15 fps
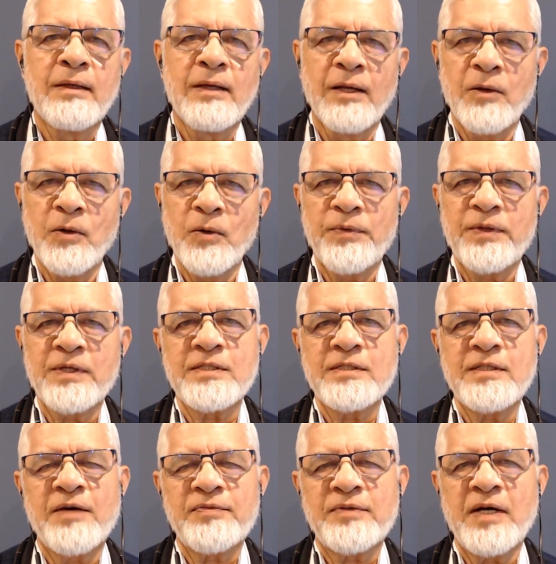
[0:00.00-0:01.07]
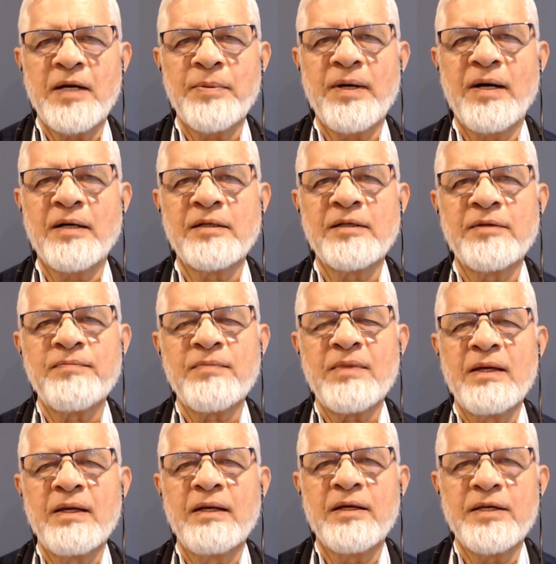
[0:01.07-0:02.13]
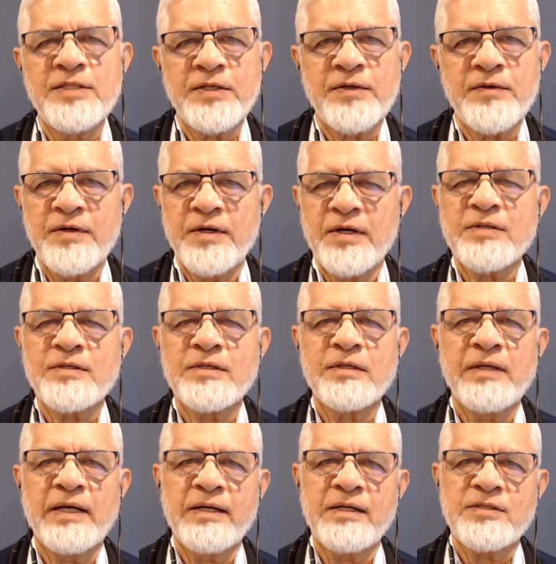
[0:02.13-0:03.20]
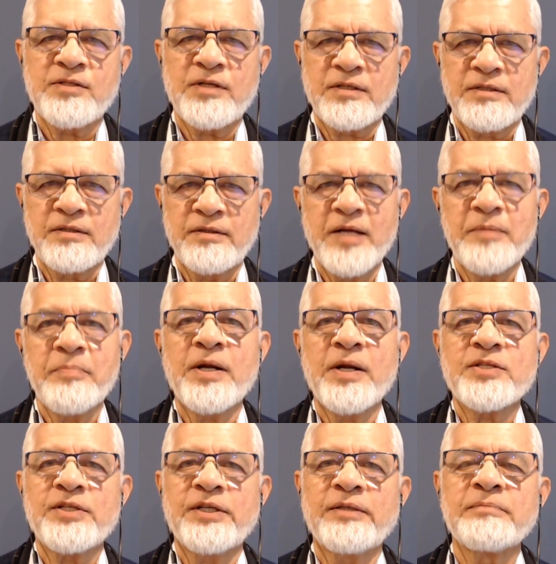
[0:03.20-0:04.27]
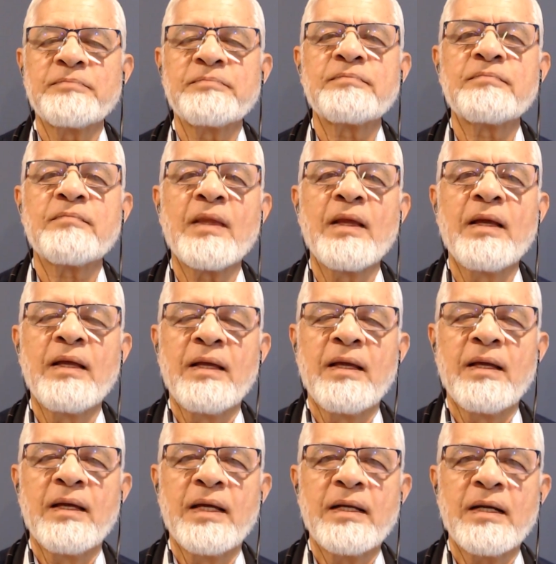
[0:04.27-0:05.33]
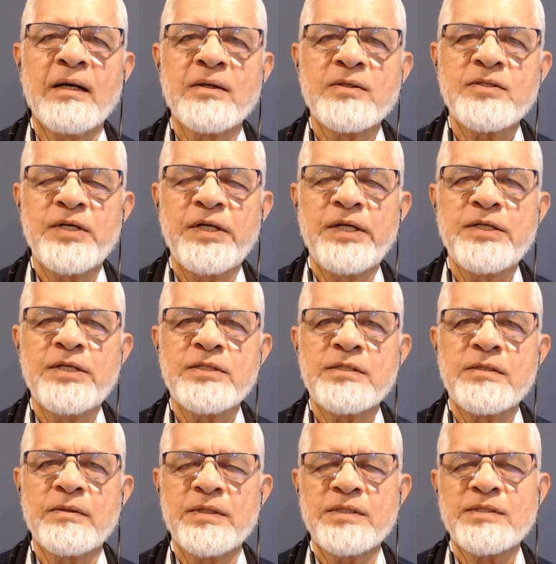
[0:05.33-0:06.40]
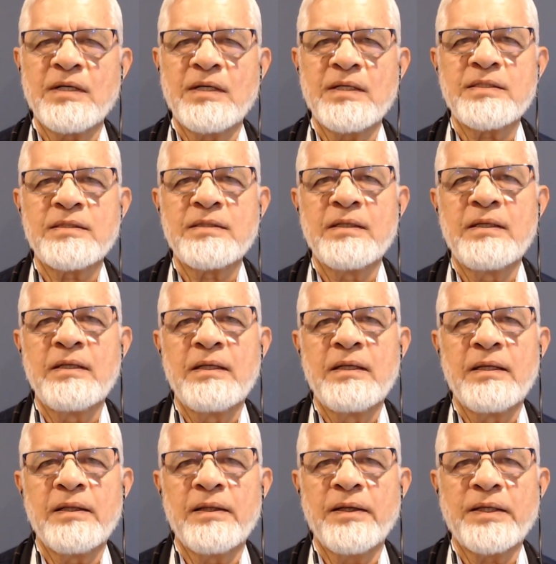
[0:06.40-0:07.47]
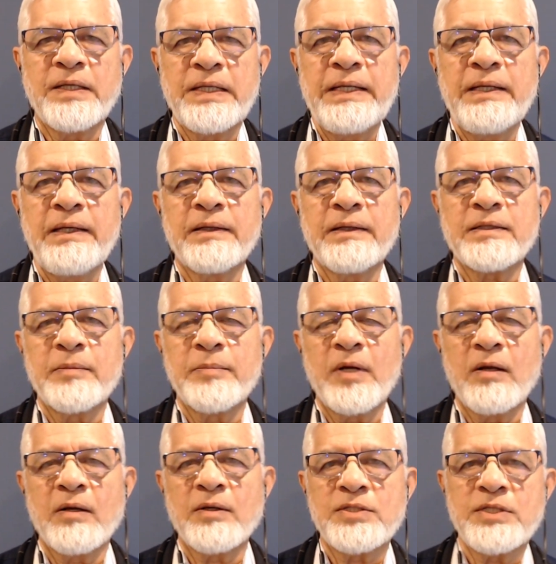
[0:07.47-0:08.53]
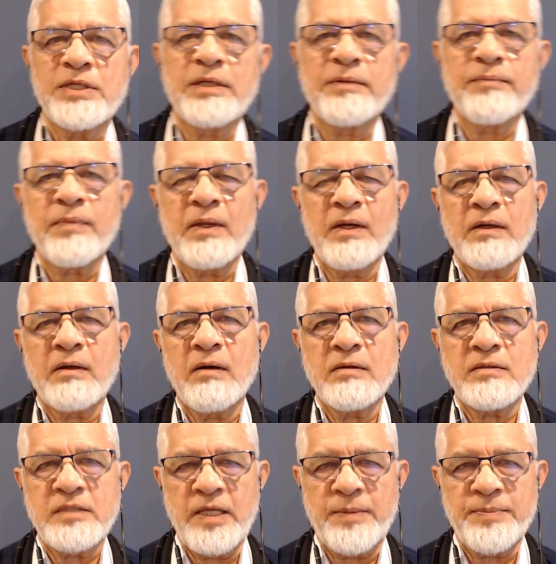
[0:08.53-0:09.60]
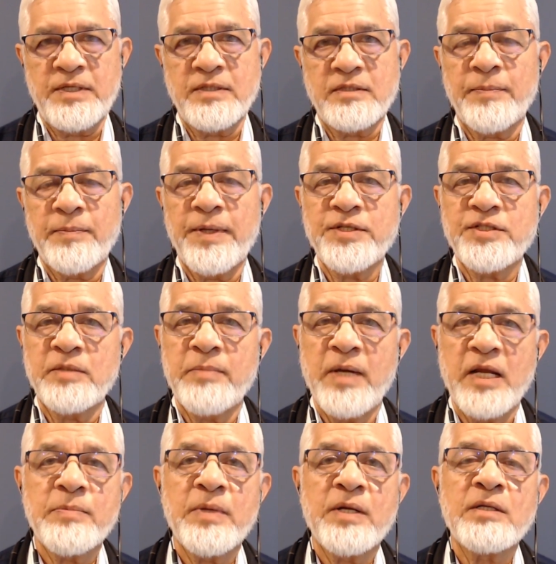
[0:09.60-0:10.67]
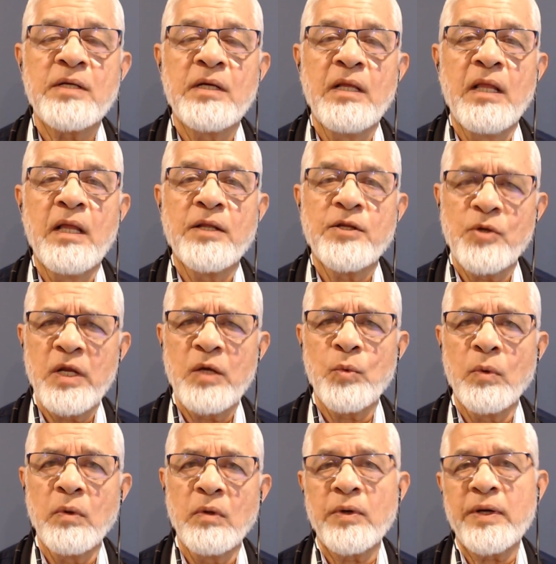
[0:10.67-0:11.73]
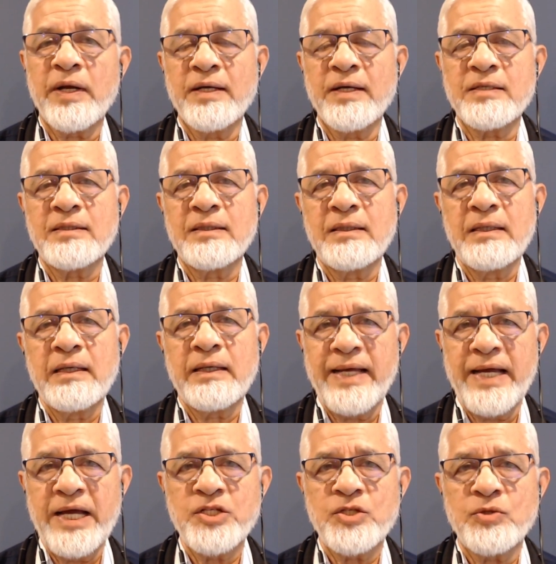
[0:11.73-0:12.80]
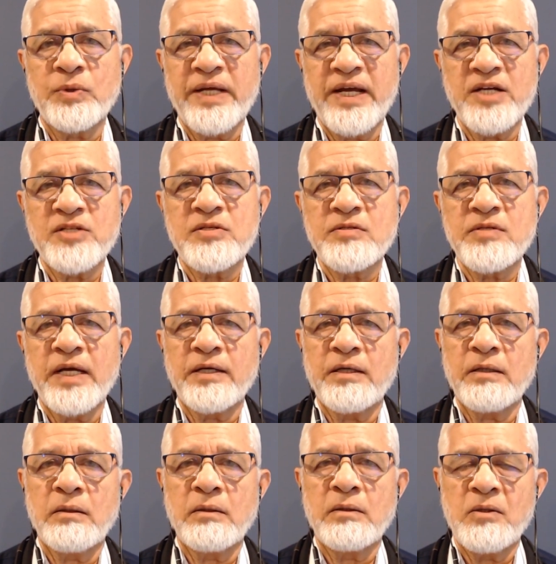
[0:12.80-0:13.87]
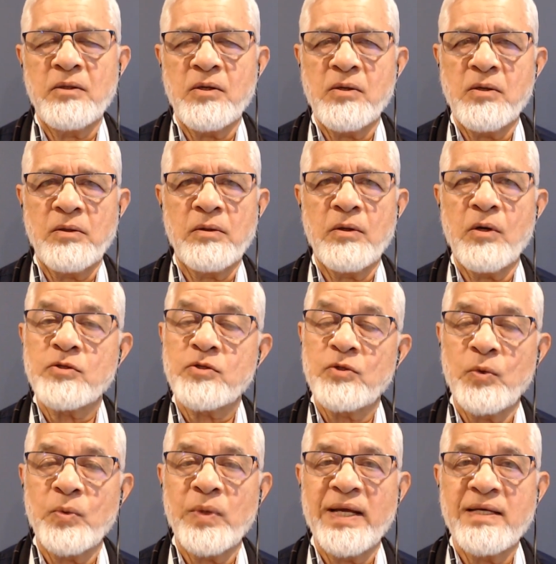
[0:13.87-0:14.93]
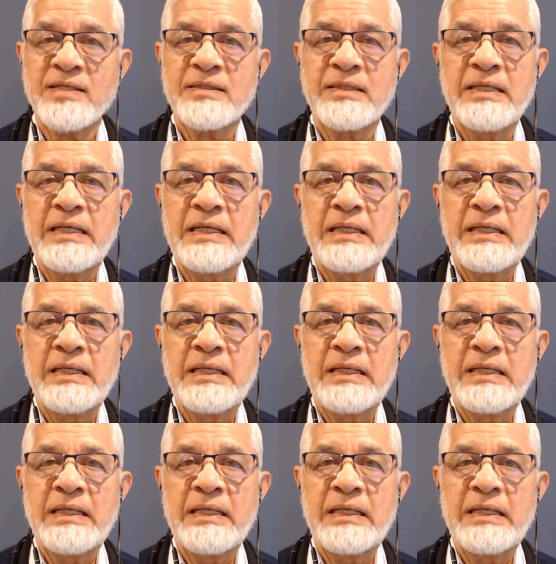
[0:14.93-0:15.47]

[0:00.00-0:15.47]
Hello, this is Aftab Khan, Executive Director and Instructor at BRASI. In our series to discuss the key terminology and concepts in supply chain management, today we'll look at cash to cash cycle, or also known as